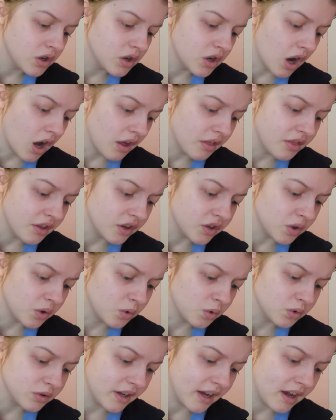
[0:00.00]
Gothic
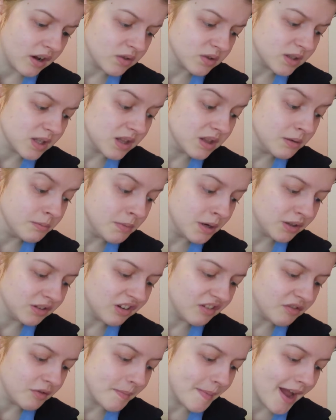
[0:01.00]
old house in the
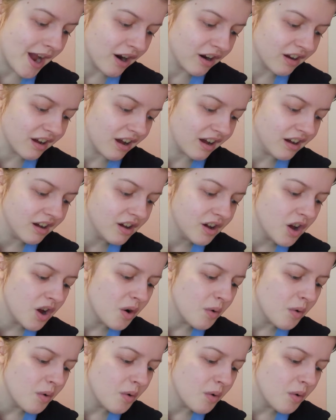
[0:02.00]
middle of America,